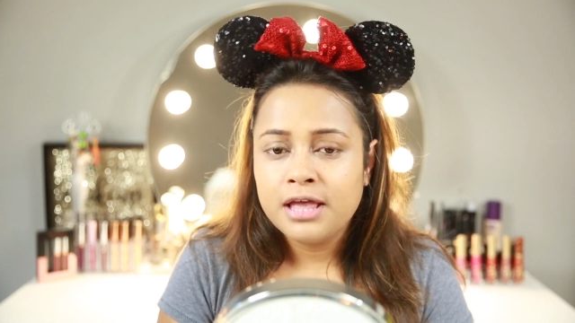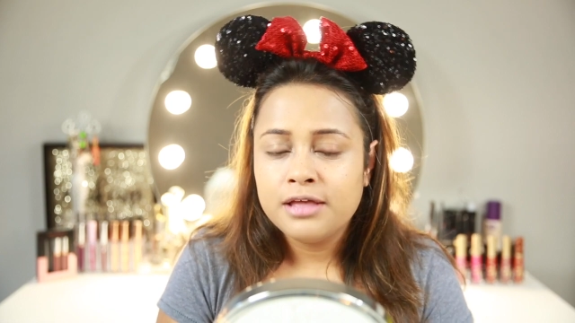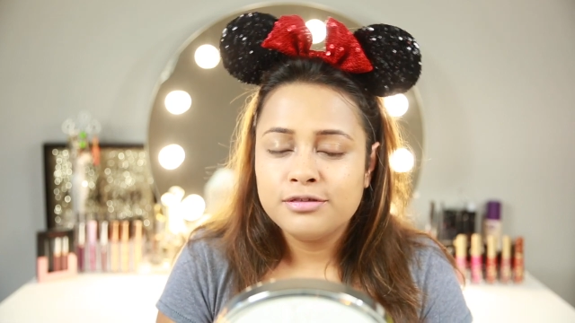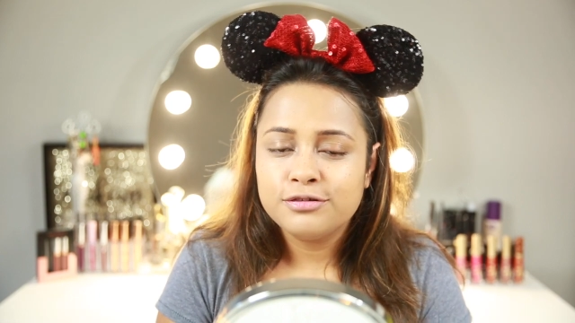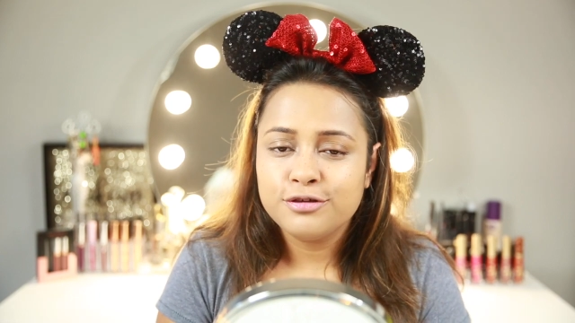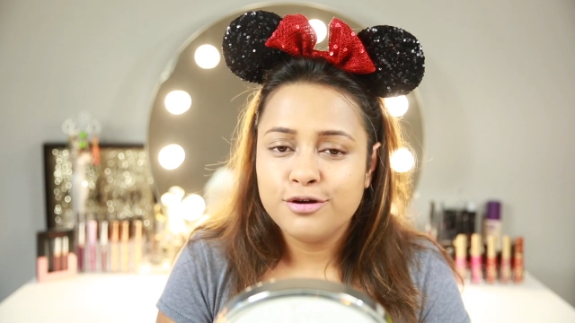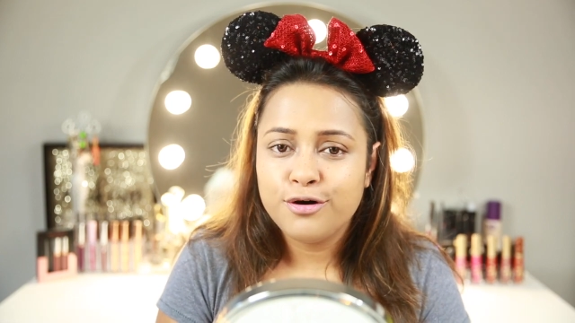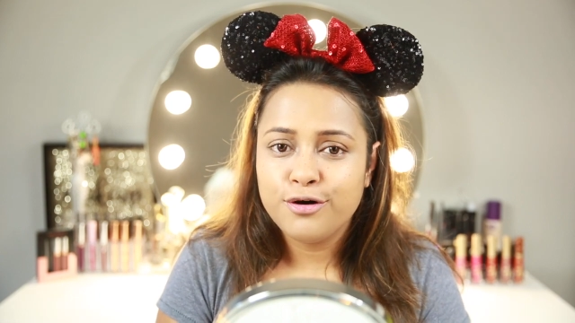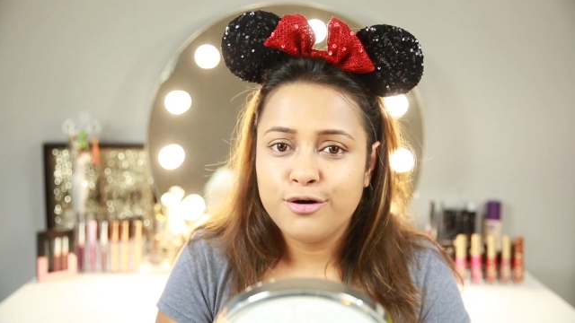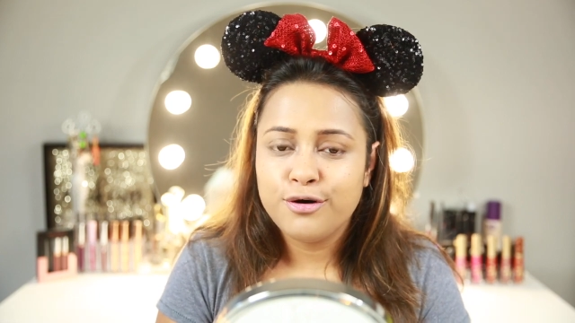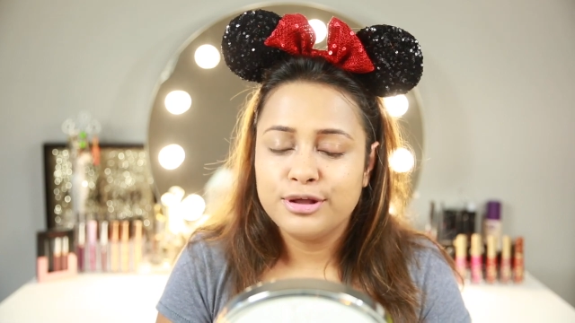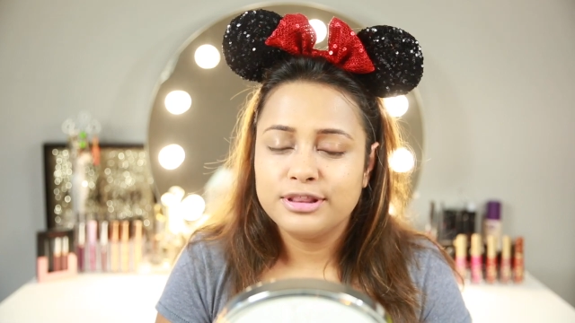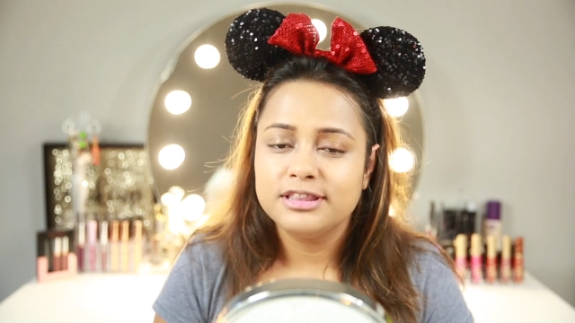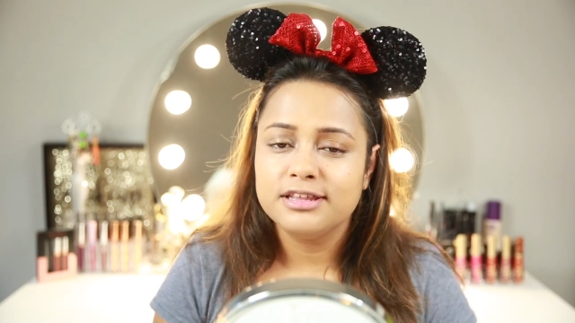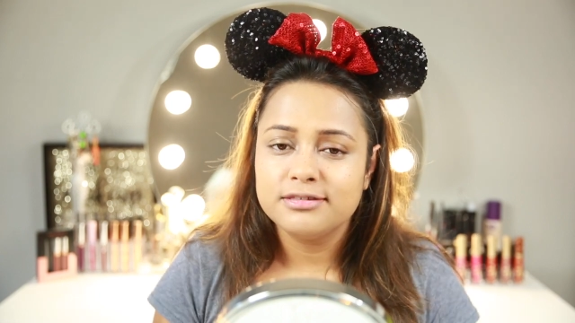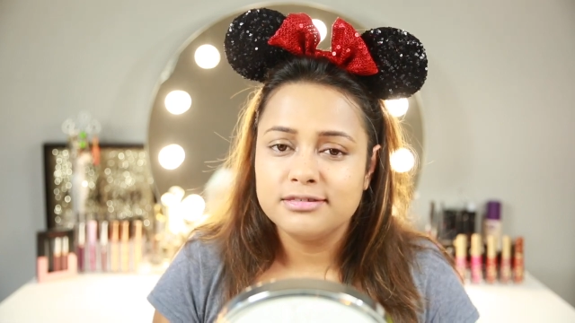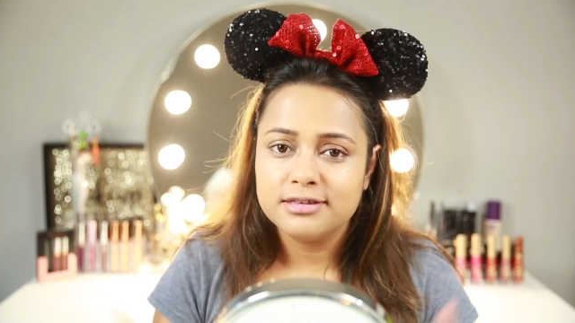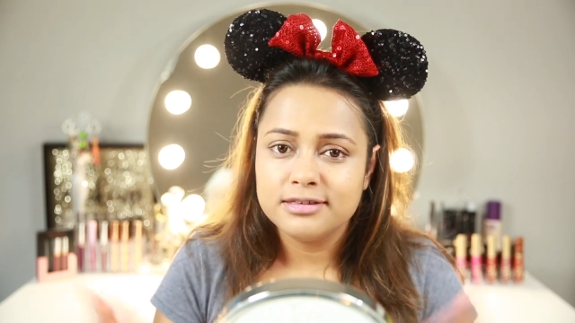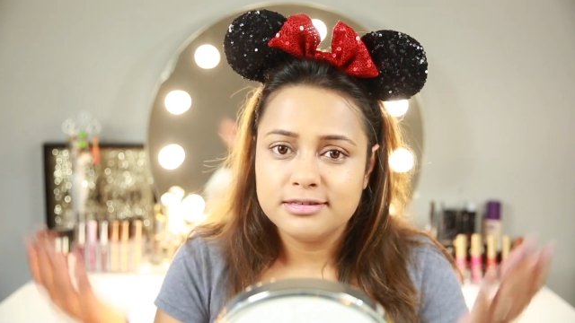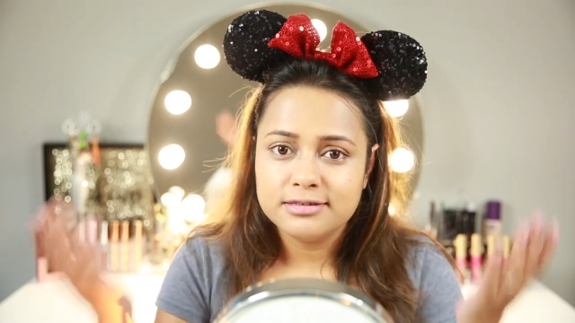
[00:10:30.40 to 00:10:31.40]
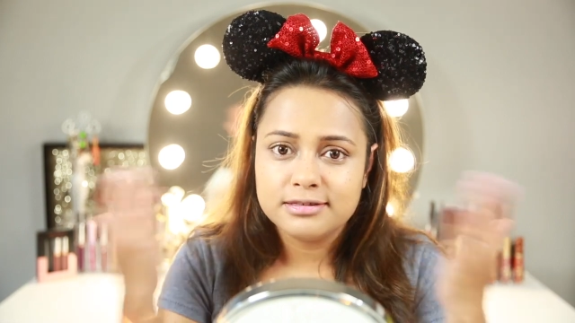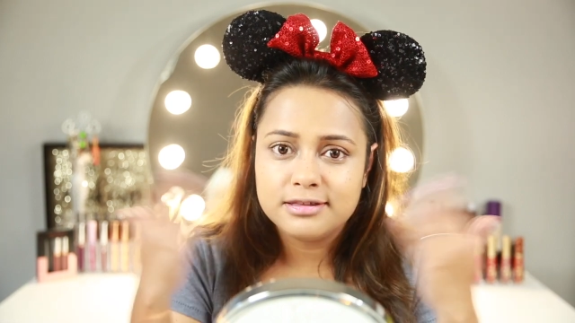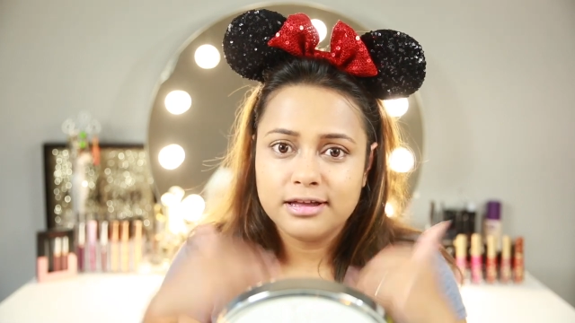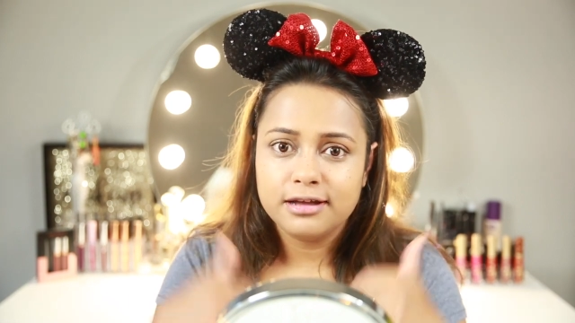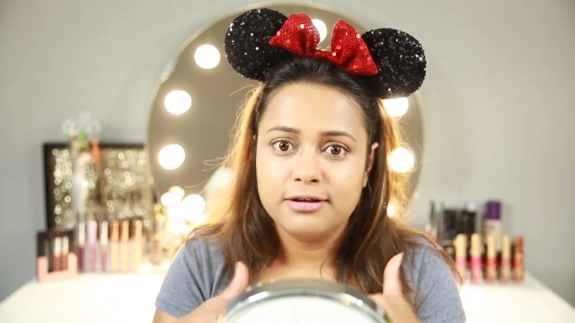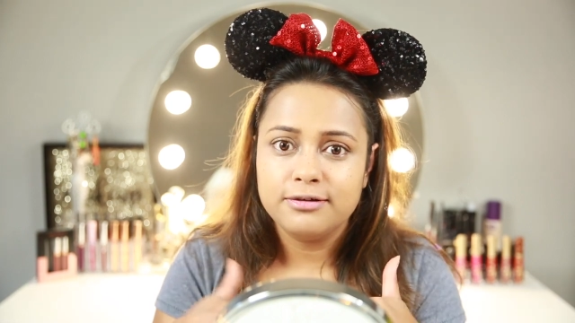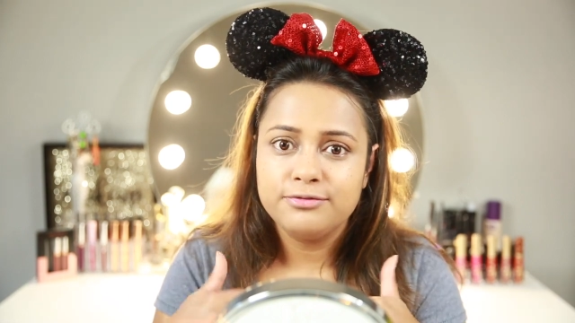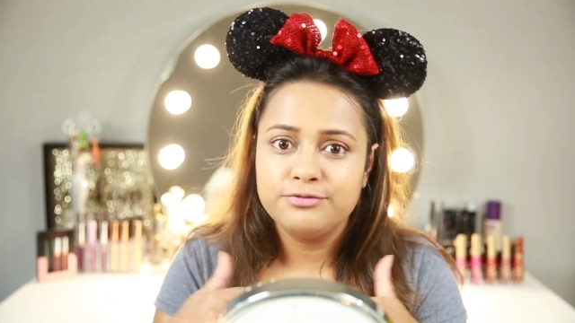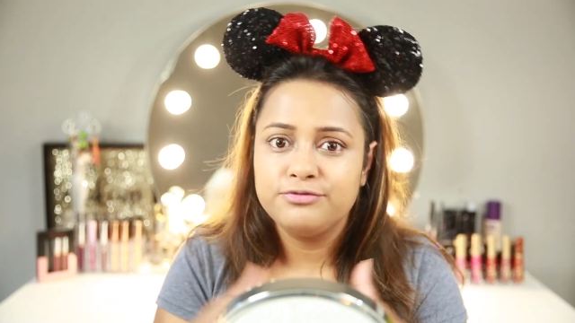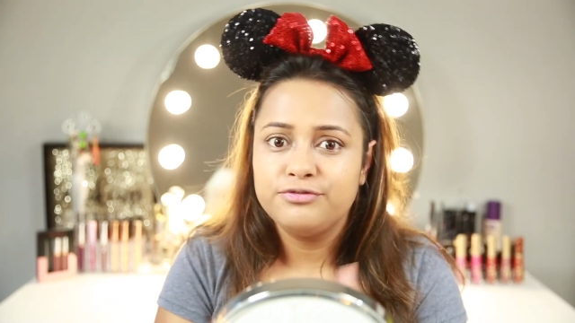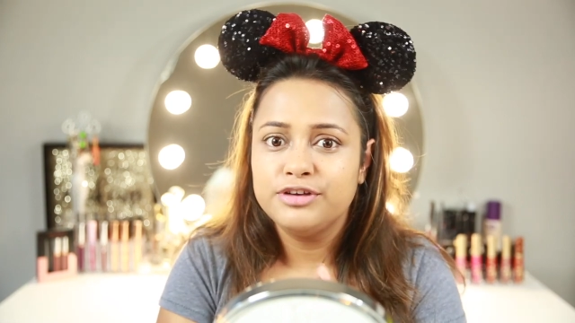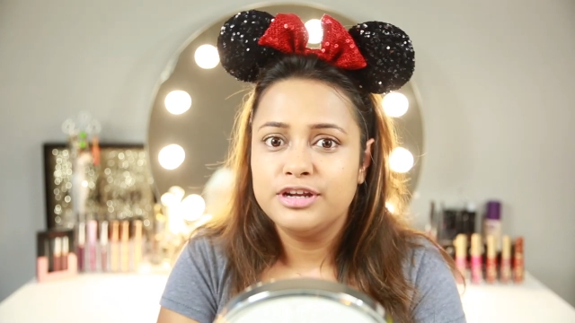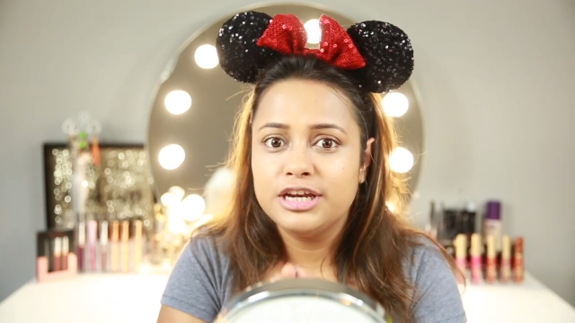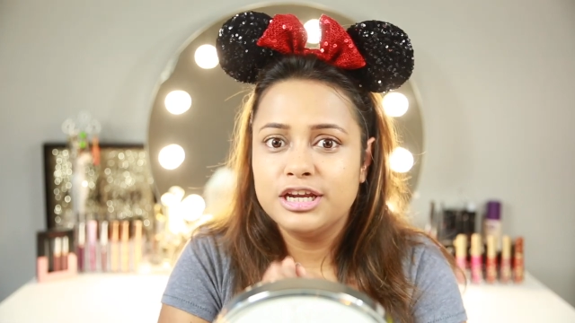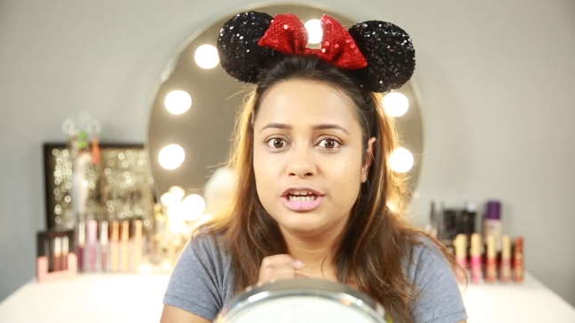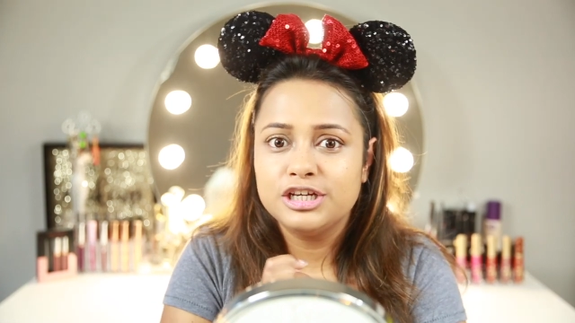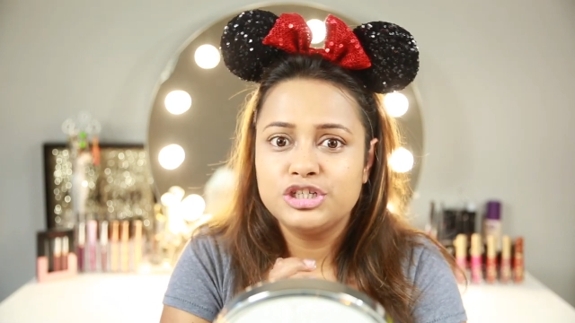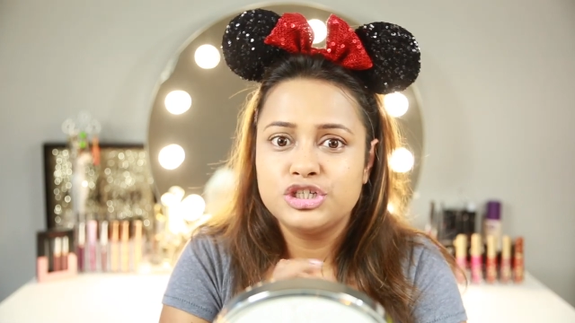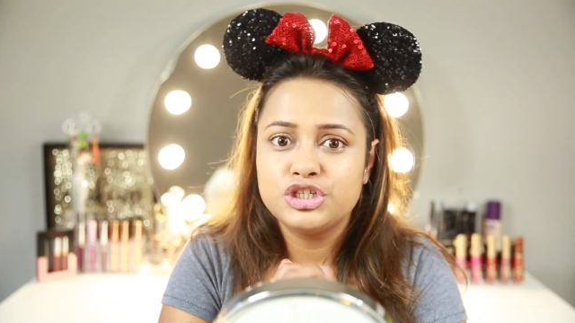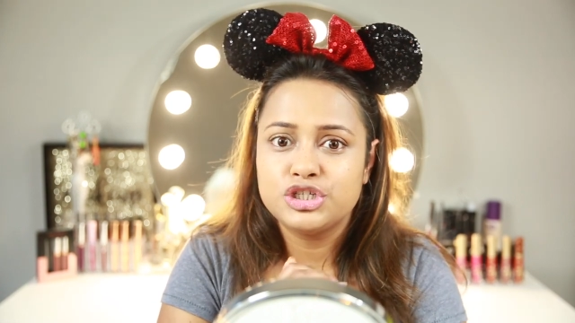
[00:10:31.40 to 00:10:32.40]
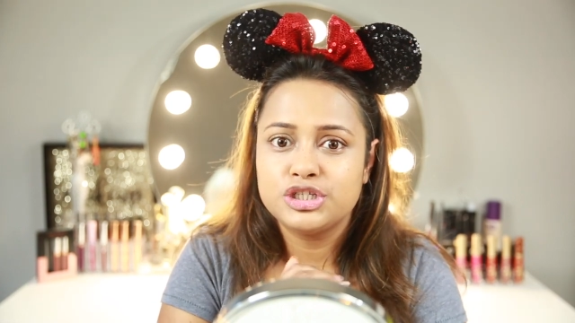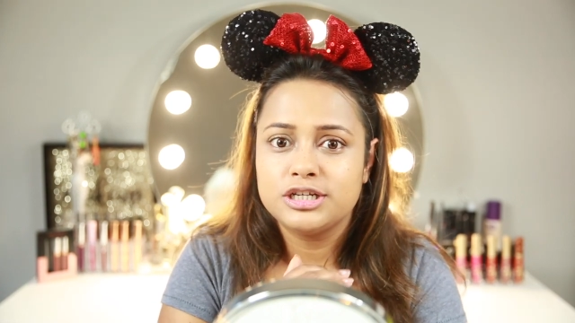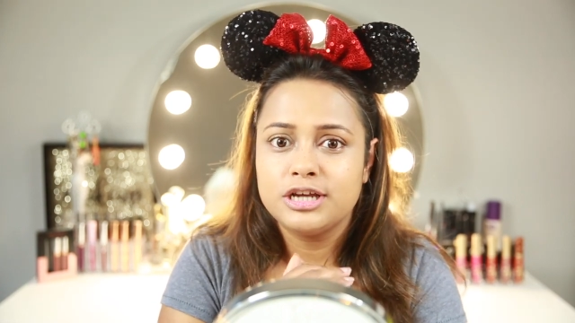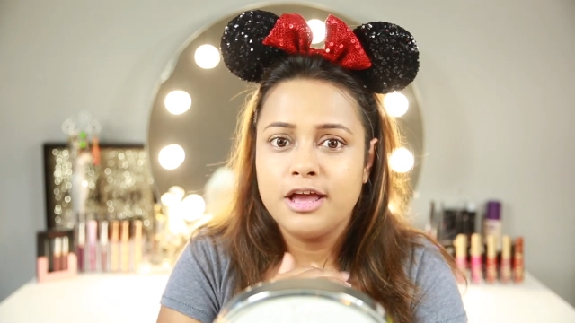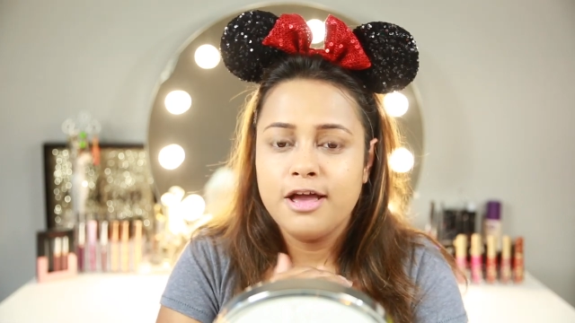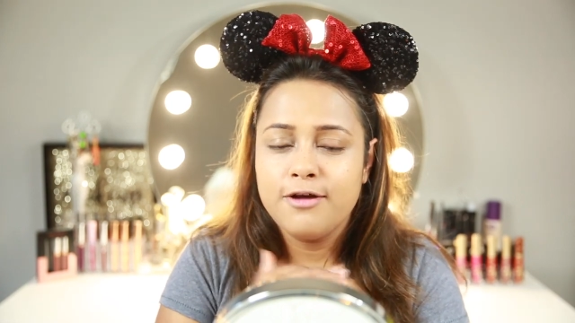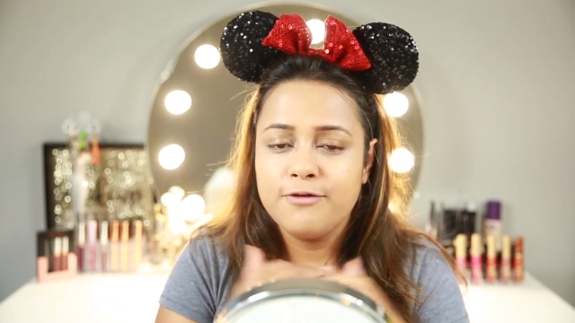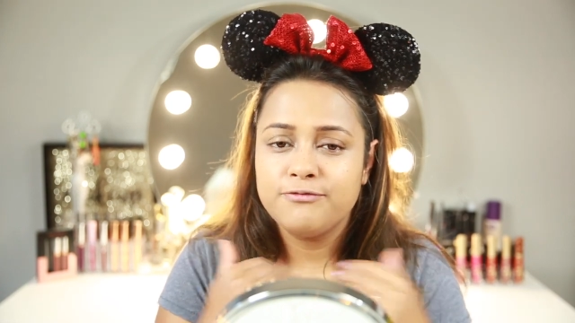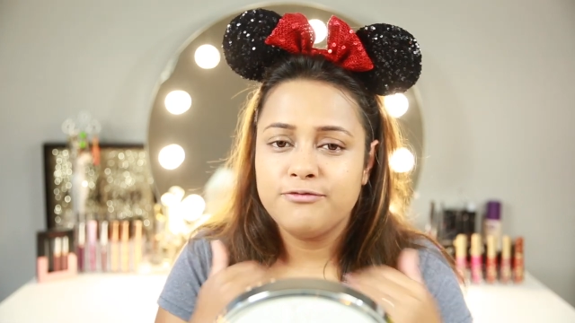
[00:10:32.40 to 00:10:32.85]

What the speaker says: So this is the finished